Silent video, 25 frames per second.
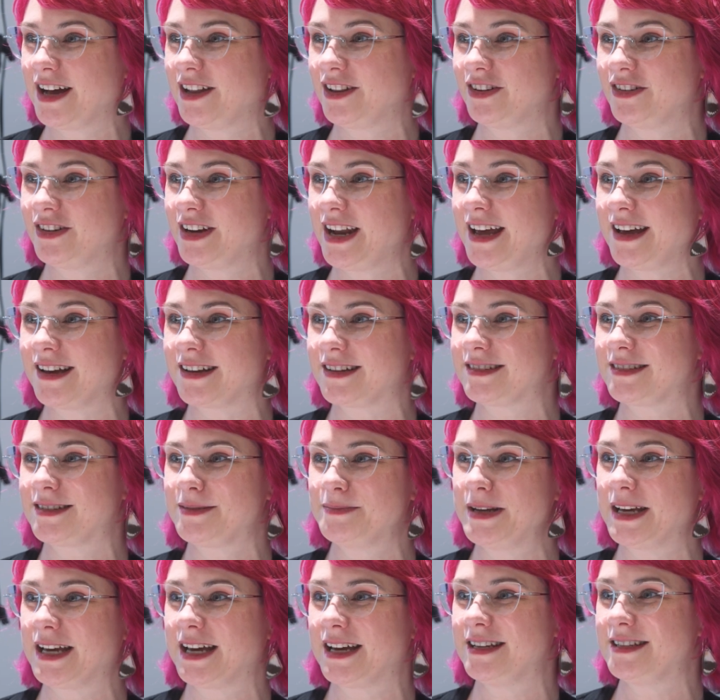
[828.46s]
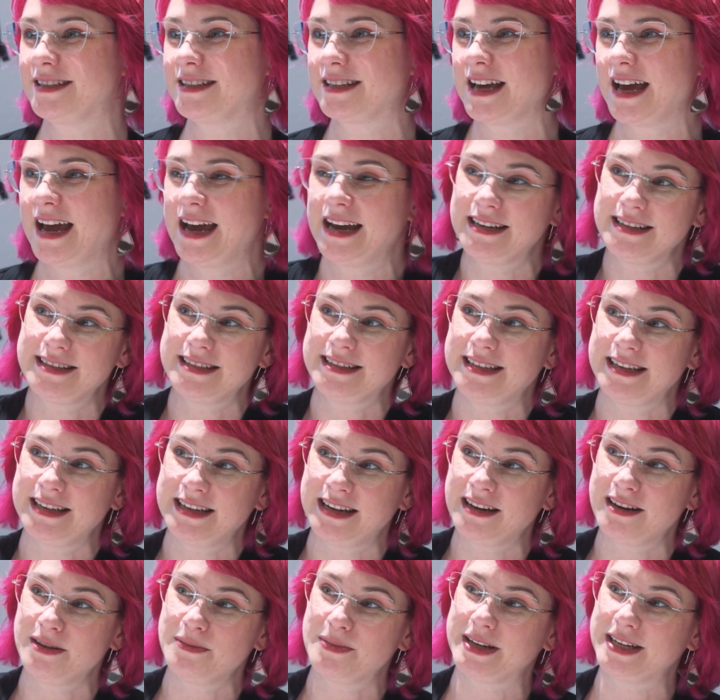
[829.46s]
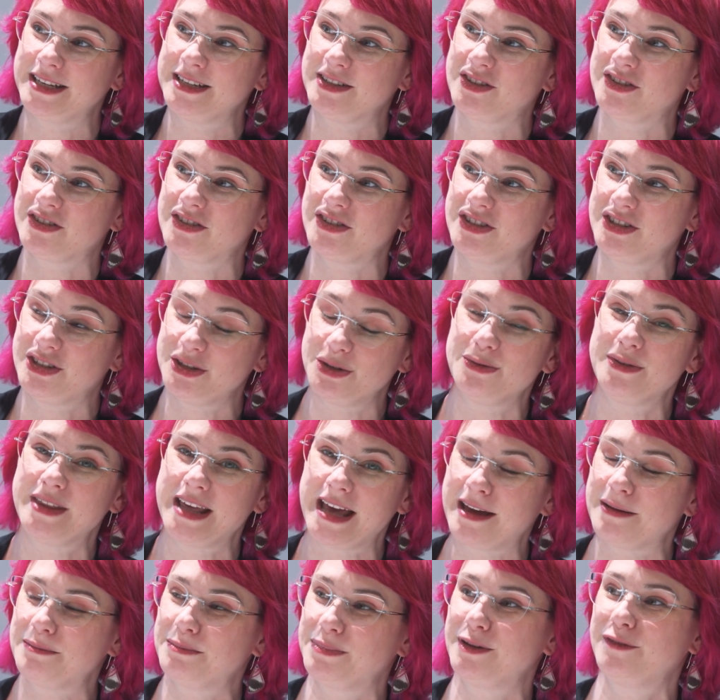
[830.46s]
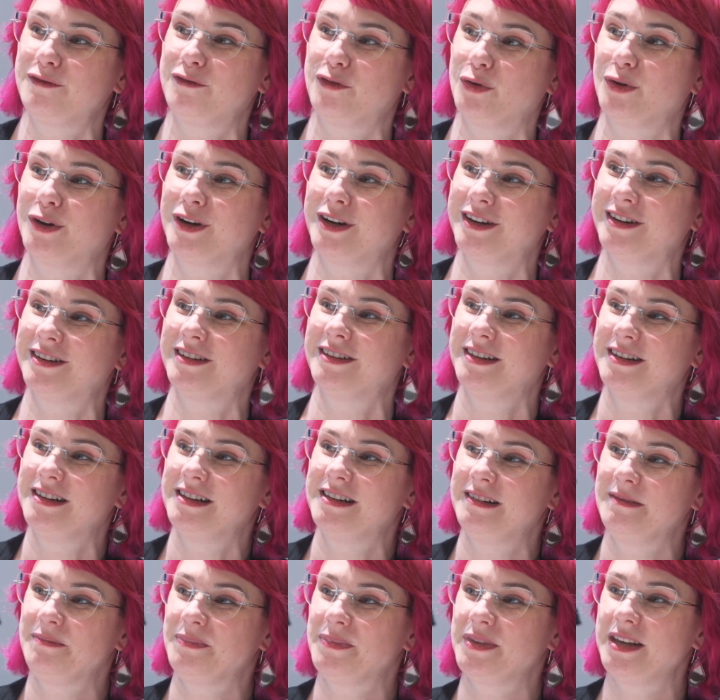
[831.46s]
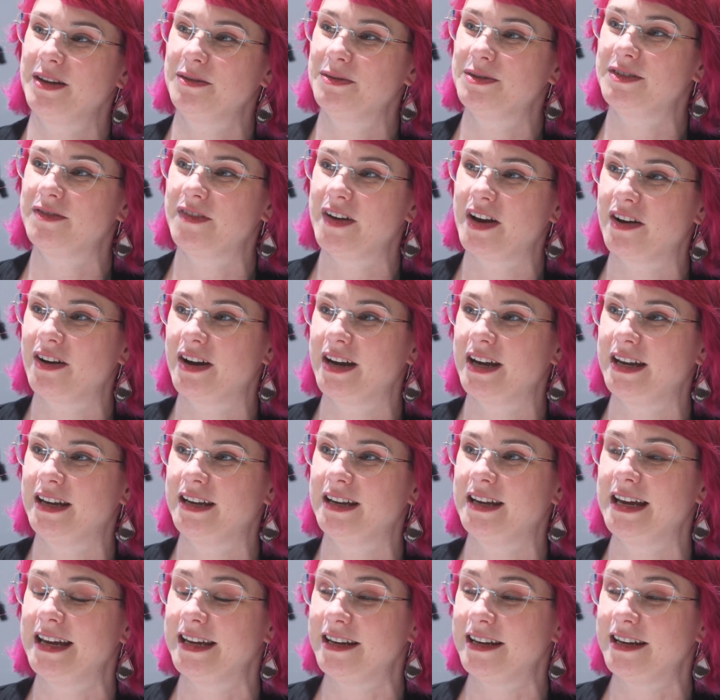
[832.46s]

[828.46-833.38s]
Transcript: color next, because I hadn't seen anybody do that before. It was very